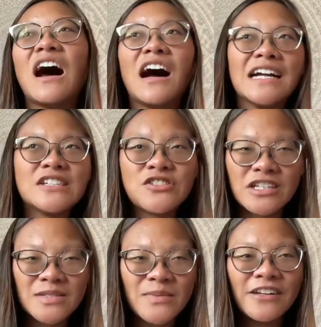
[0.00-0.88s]
I
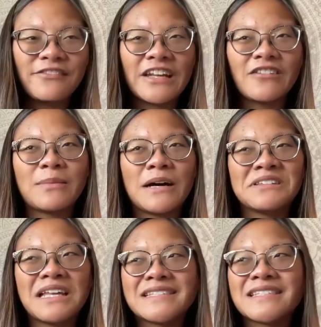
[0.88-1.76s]
just made a video
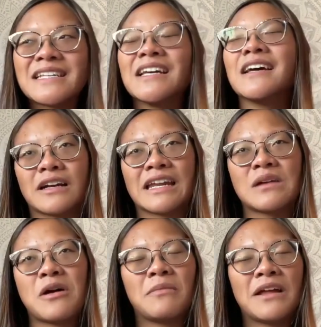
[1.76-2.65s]
about this, talking
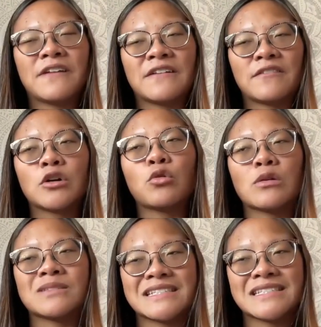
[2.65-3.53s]
about my favorite
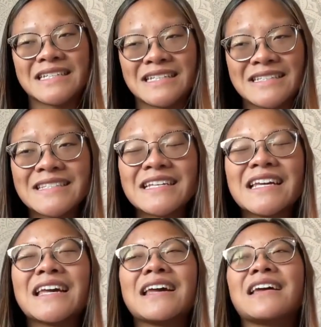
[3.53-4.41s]
quotes and scenes.
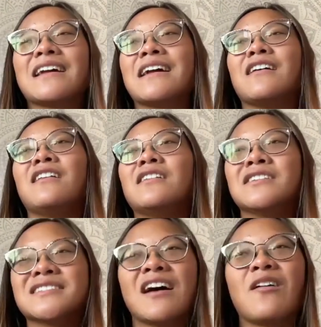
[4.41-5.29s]

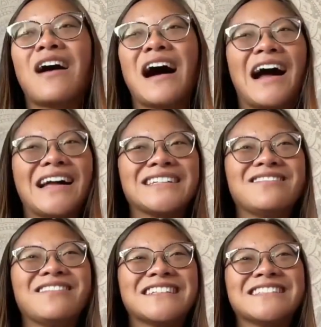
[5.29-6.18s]
So I
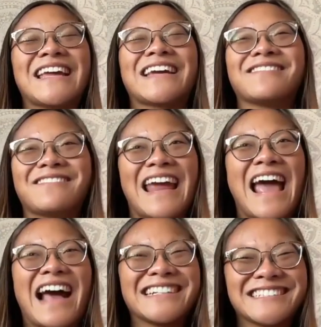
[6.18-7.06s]
don't want to
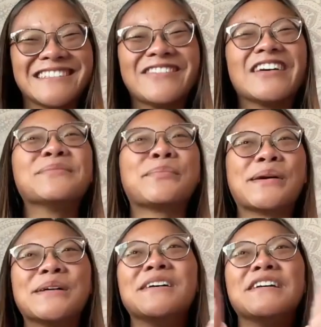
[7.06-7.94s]
rehash all of it,
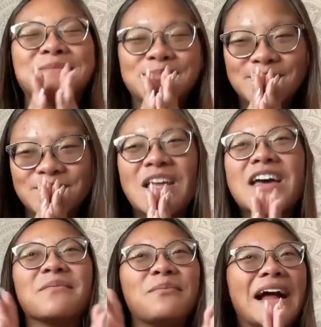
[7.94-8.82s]
but
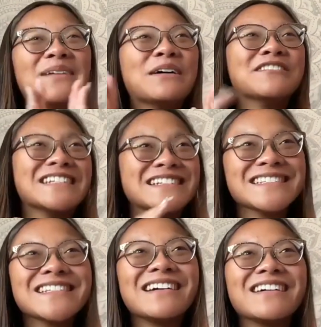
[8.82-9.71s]
my
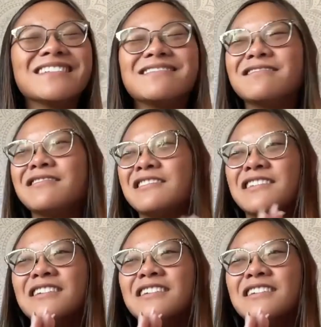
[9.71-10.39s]
emotions. Oh.